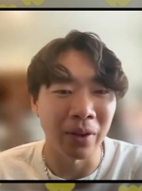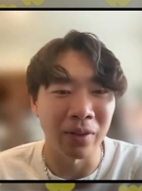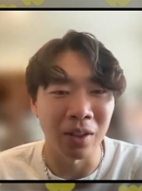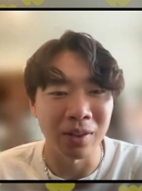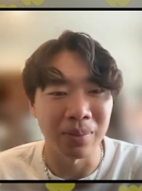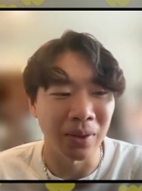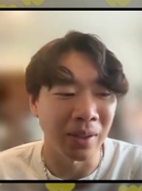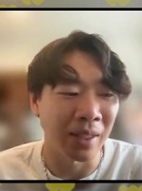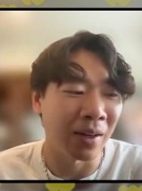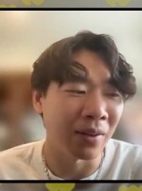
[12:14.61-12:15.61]
but we're also
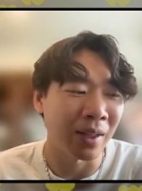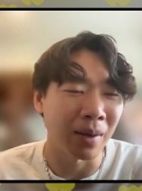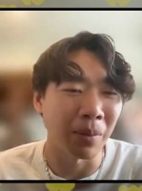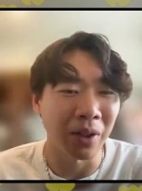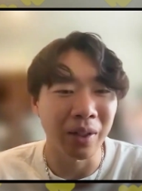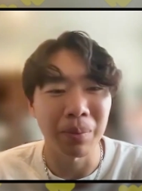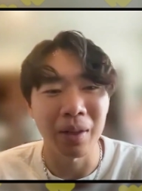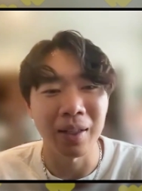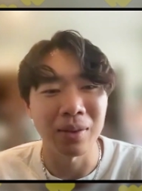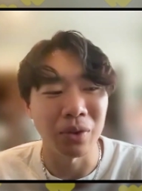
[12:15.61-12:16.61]
building out like a
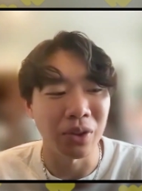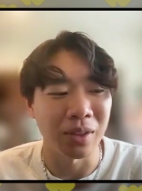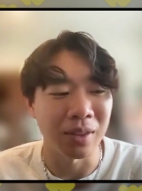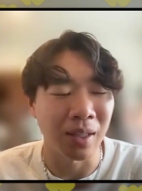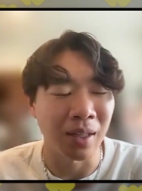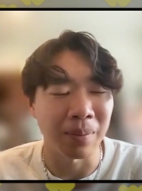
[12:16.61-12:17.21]
marketplace, which is